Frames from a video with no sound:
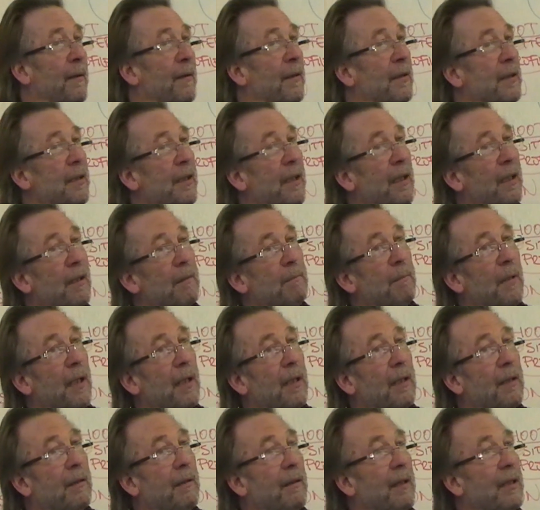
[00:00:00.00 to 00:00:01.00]
for a young
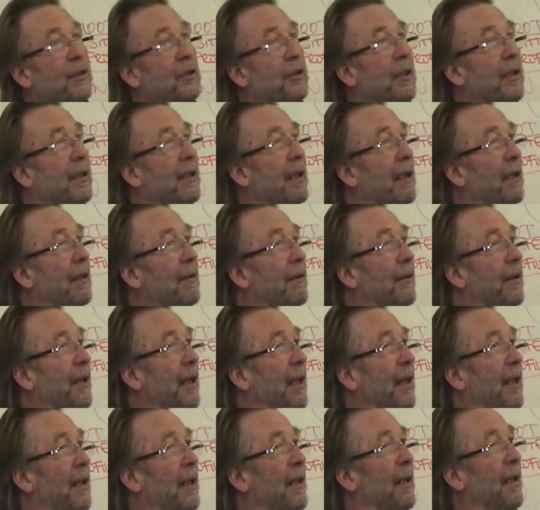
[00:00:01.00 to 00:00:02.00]
man to actually go
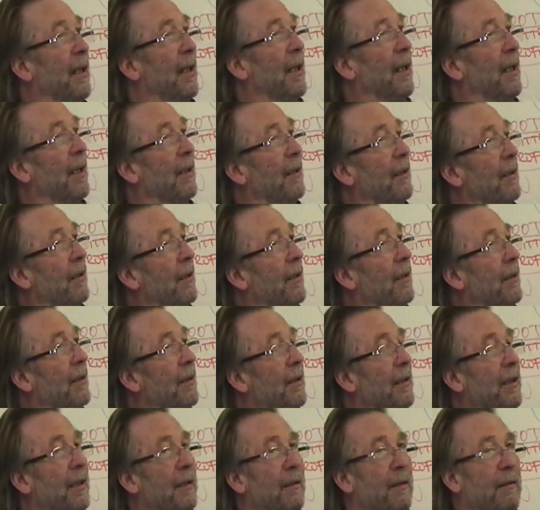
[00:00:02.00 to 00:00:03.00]
there and
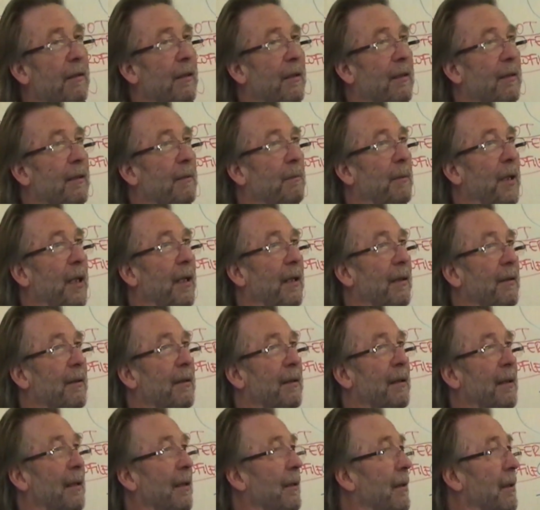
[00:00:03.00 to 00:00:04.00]
learn about
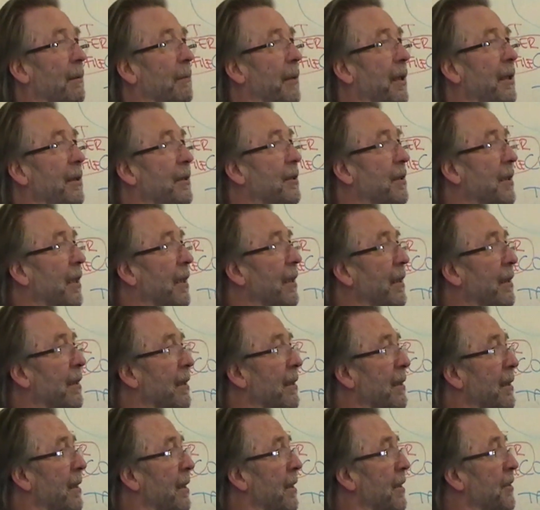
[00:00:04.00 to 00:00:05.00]
the meat trade,
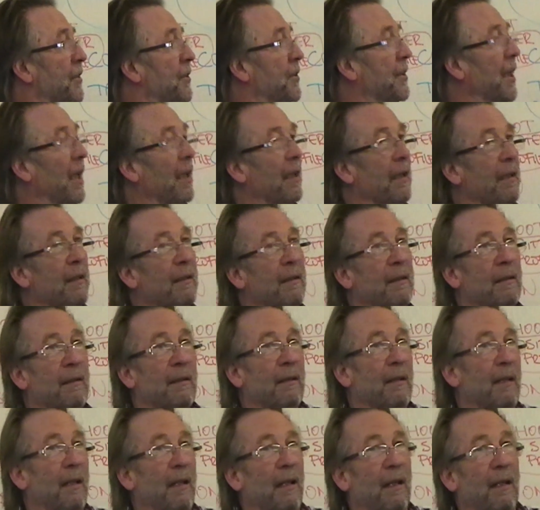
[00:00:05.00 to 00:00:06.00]
selling
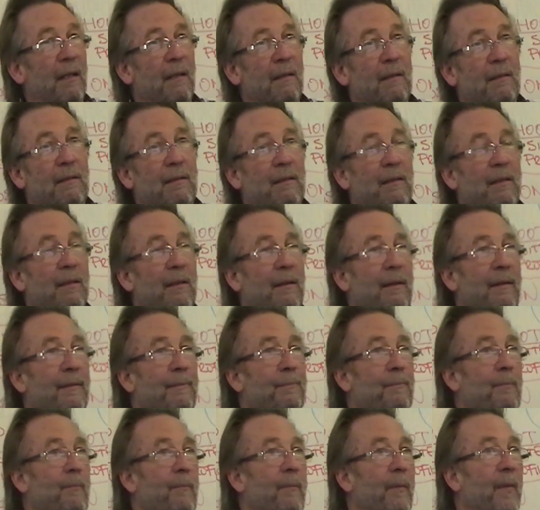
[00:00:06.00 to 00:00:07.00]
and
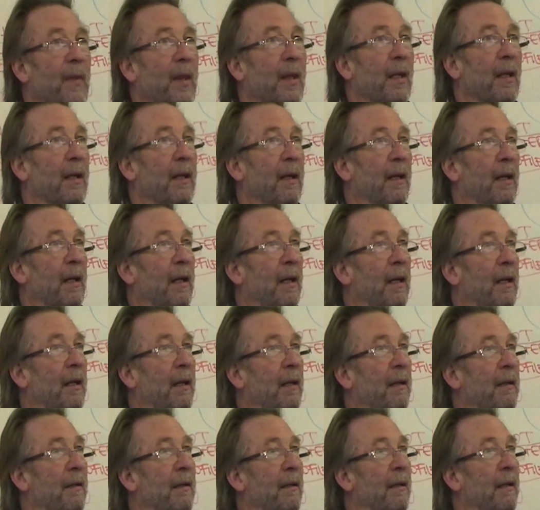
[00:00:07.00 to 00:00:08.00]

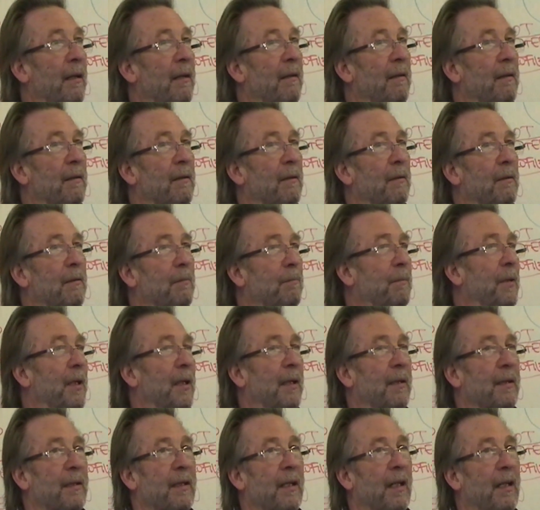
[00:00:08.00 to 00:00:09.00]
all
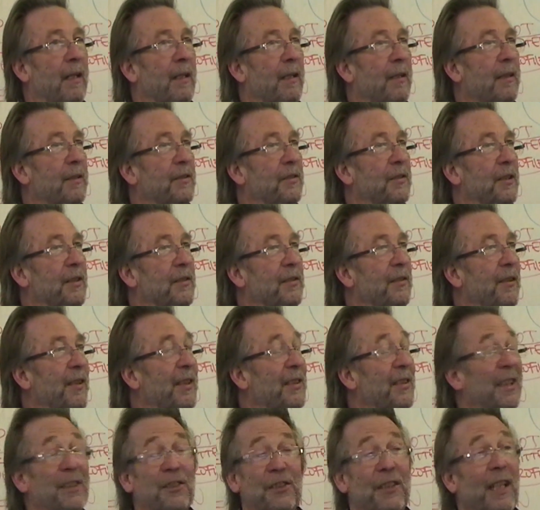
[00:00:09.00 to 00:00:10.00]
about carcasses and
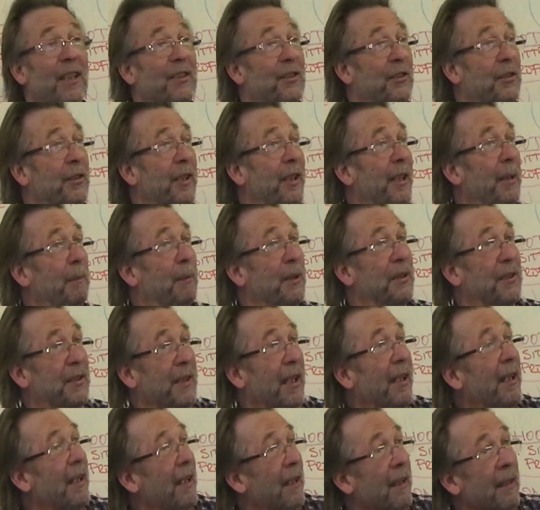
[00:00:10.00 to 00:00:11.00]
things. It sounds really
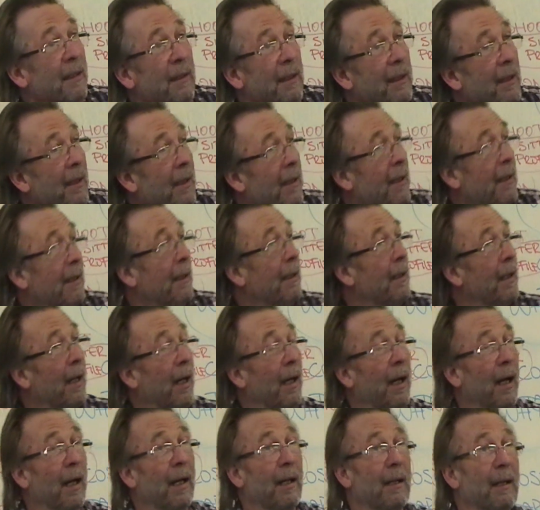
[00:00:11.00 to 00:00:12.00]
bizarre.
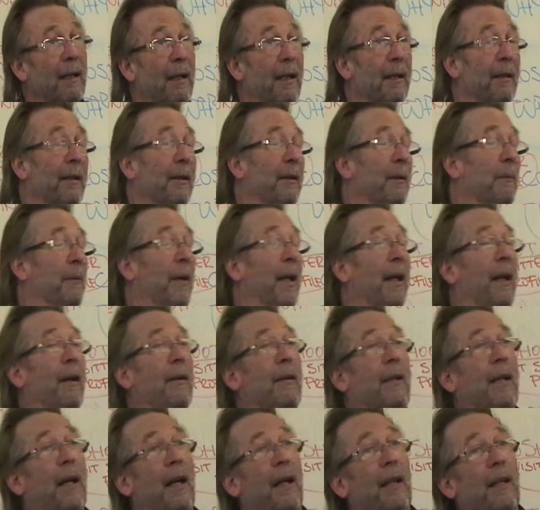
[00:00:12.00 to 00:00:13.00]
And I thought, well,
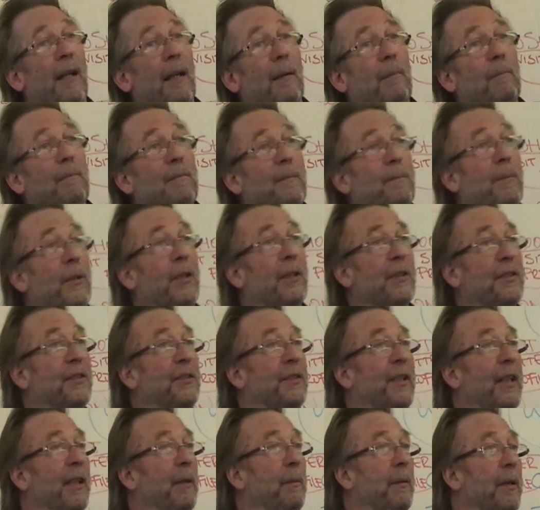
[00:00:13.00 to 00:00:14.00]
okay, then I'm bored
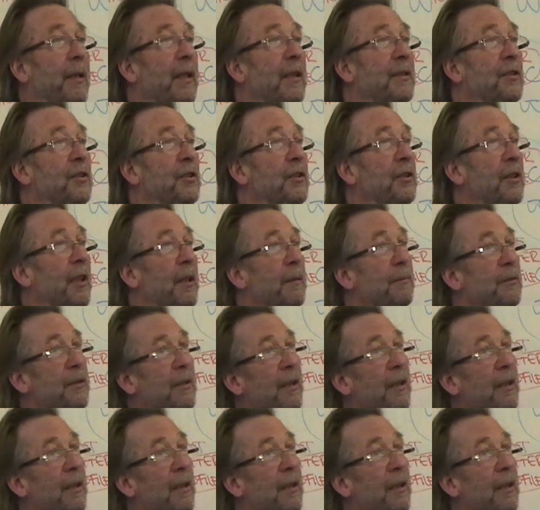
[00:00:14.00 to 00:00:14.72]
silly with this job,